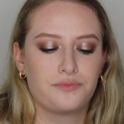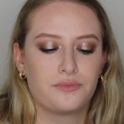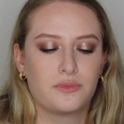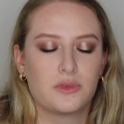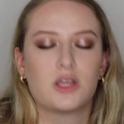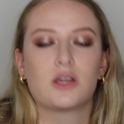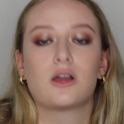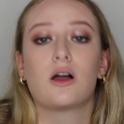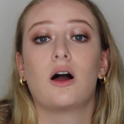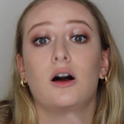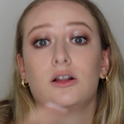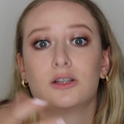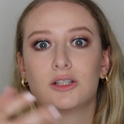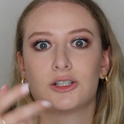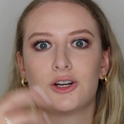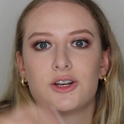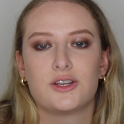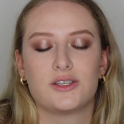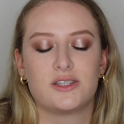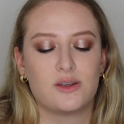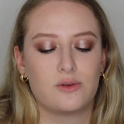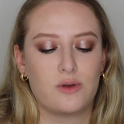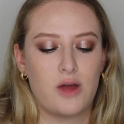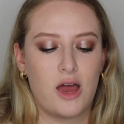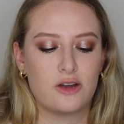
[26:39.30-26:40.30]
The color is
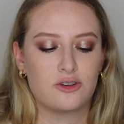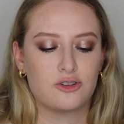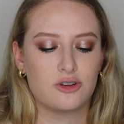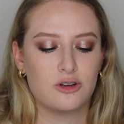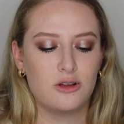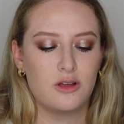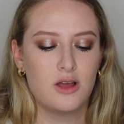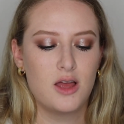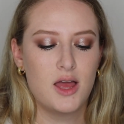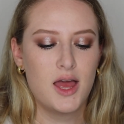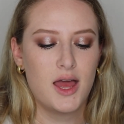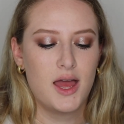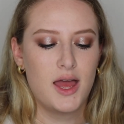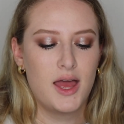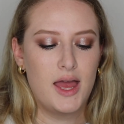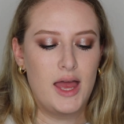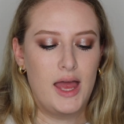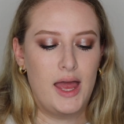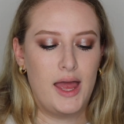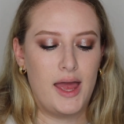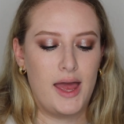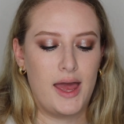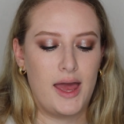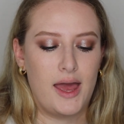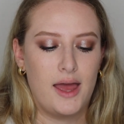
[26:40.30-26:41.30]
so natural.
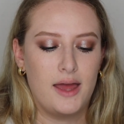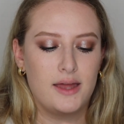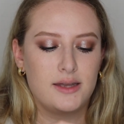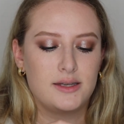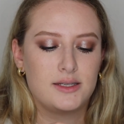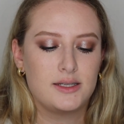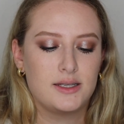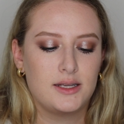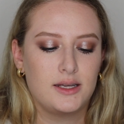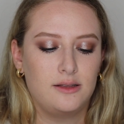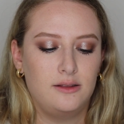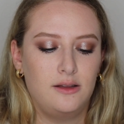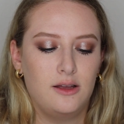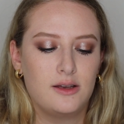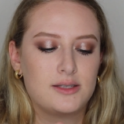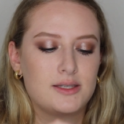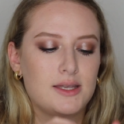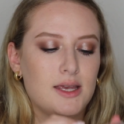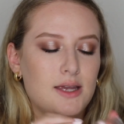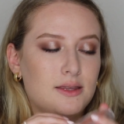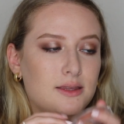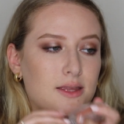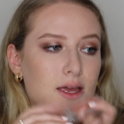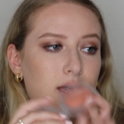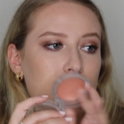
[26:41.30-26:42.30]
And it looks
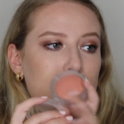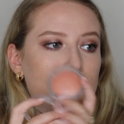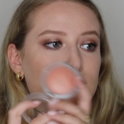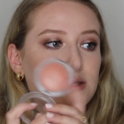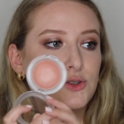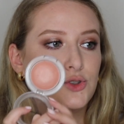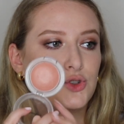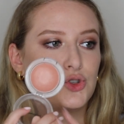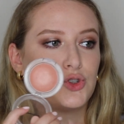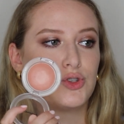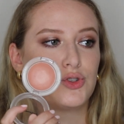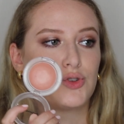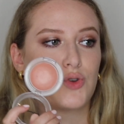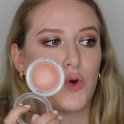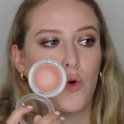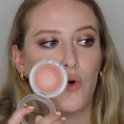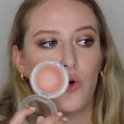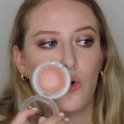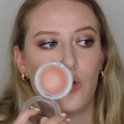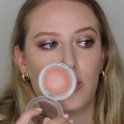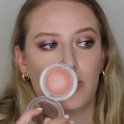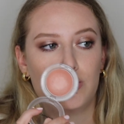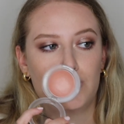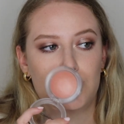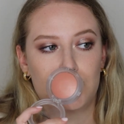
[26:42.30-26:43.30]
like this. It's
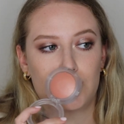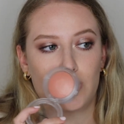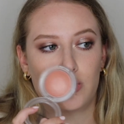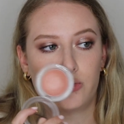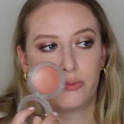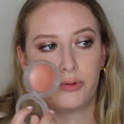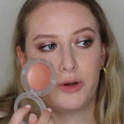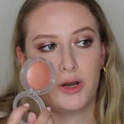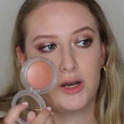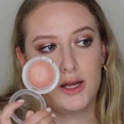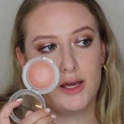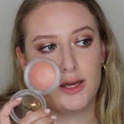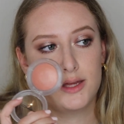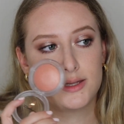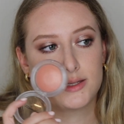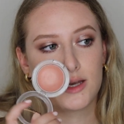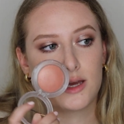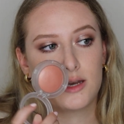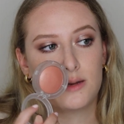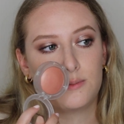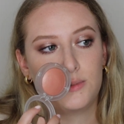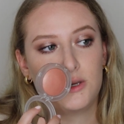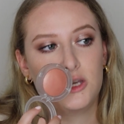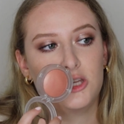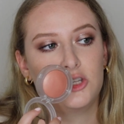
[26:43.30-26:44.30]
so pretty. It's
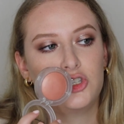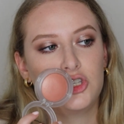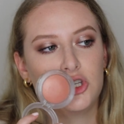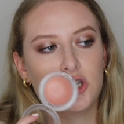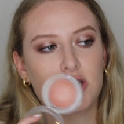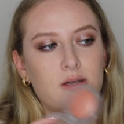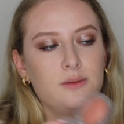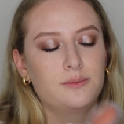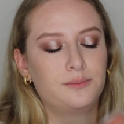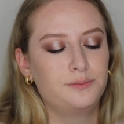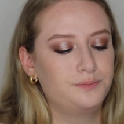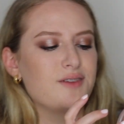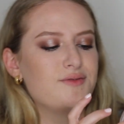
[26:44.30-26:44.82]
kind of peachy.